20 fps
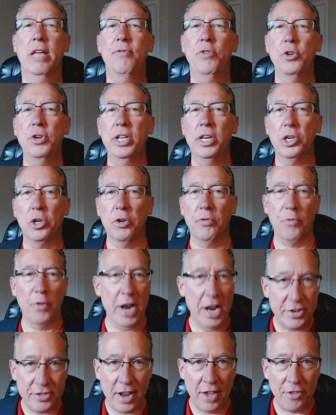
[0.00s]
If you need a good
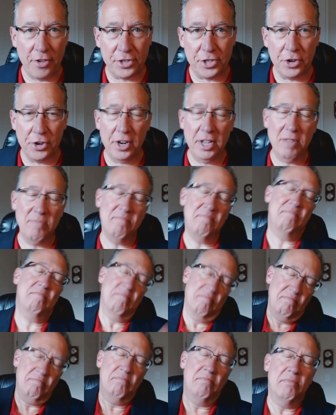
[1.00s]
franchise attorney,
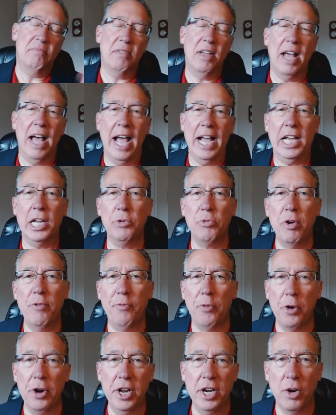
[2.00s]
I can
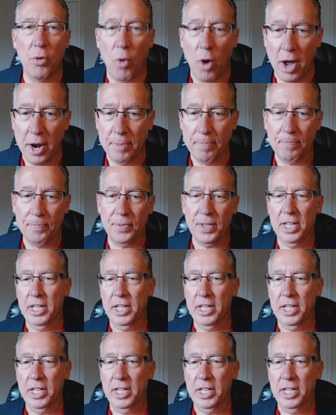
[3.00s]
refer you to one.